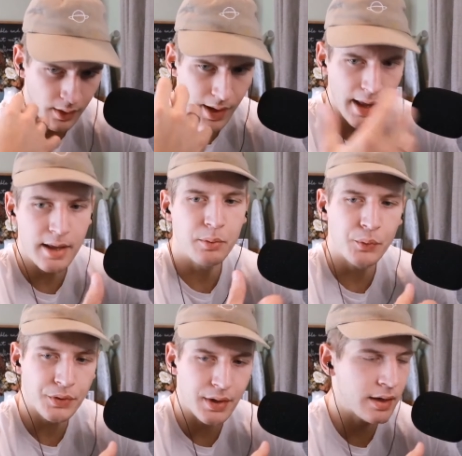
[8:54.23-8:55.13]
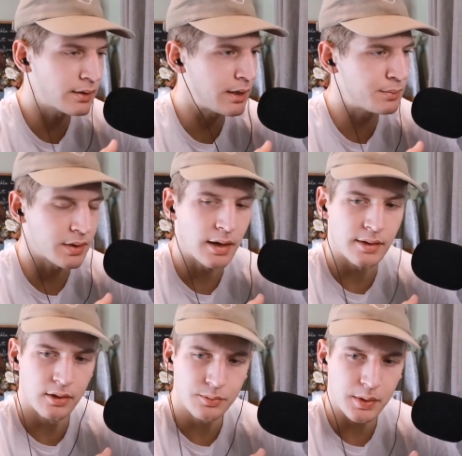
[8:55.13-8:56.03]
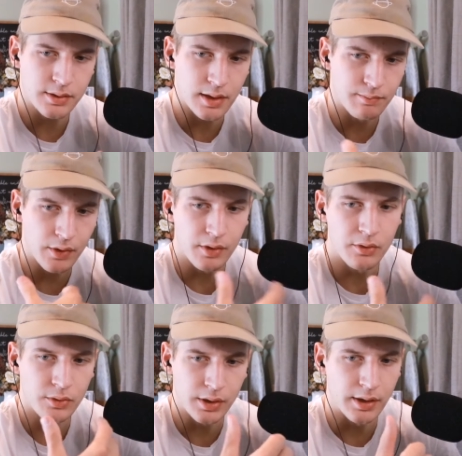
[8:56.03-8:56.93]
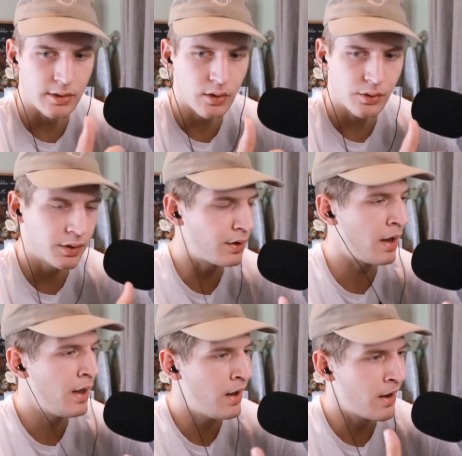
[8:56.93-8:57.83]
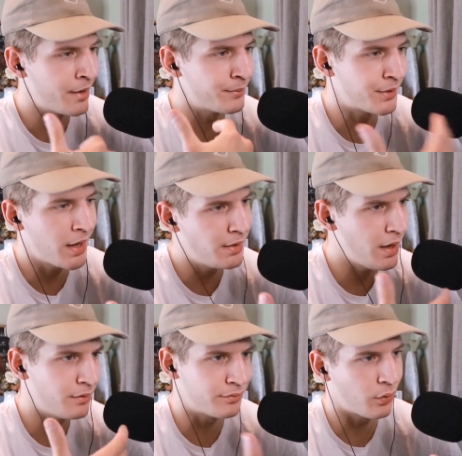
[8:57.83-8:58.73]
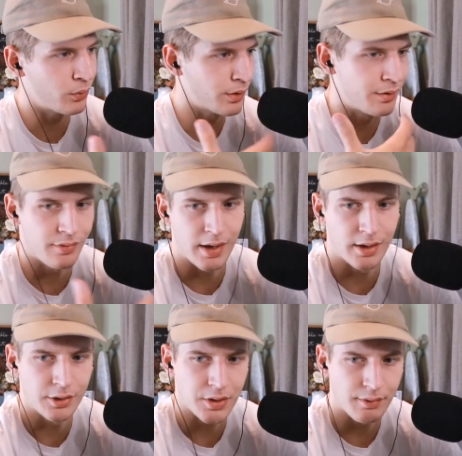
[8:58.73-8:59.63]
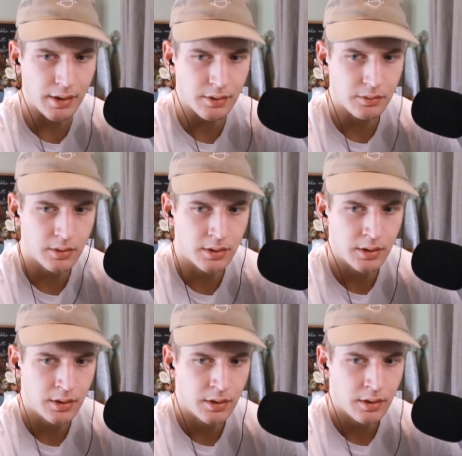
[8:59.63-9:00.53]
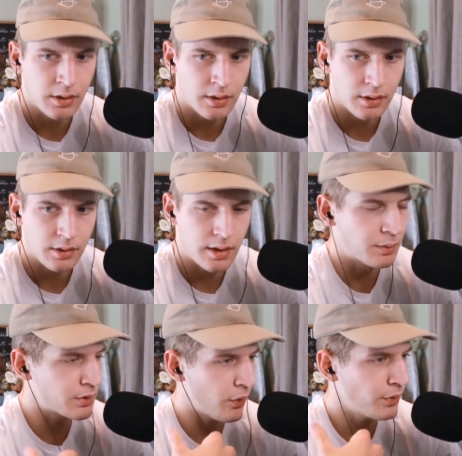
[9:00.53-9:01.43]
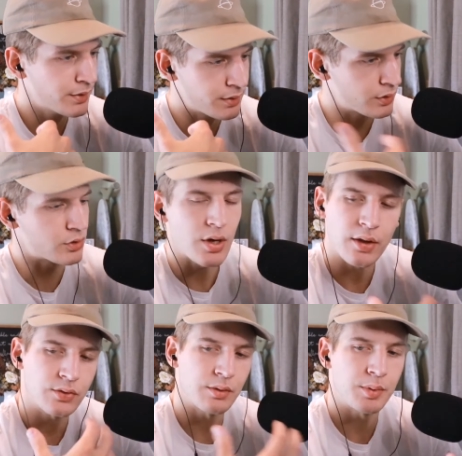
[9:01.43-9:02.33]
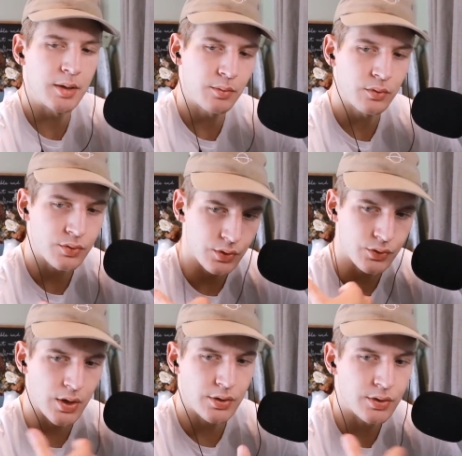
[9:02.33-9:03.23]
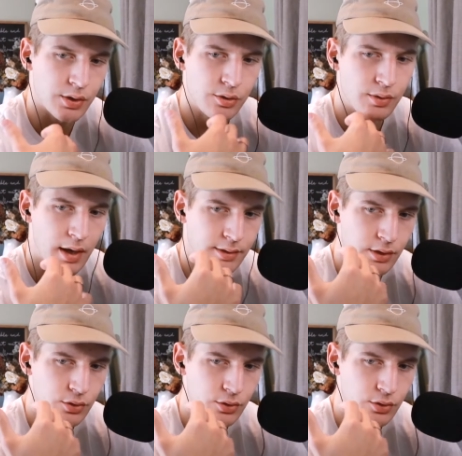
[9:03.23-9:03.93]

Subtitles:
able to take leaps like this because I'm very early in adulthood, and I'm taking full advantage of it. Now, it's hard to suggest to people or suggest to you guys that you